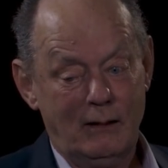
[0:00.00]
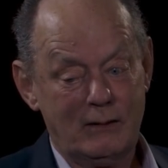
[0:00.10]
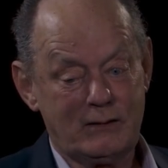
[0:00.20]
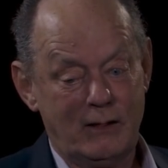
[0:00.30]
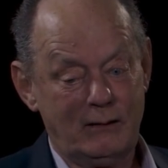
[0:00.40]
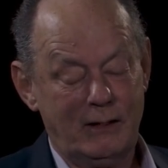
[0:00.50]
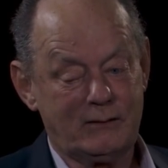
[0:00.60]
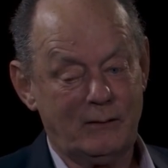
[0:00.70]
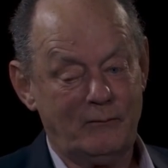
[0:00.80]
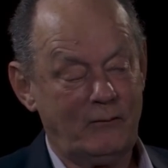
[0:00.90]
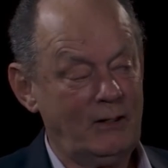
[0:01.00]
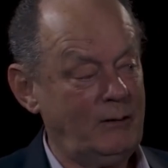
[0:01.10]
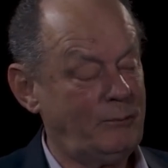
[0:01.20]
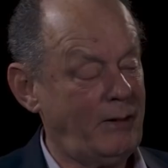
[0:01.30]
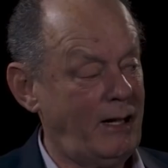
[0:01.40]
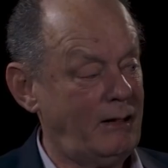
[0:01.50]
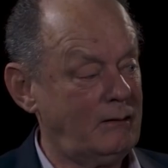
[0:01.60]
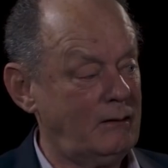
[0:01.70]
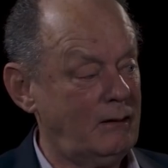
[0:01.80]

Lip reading: it's like some really bad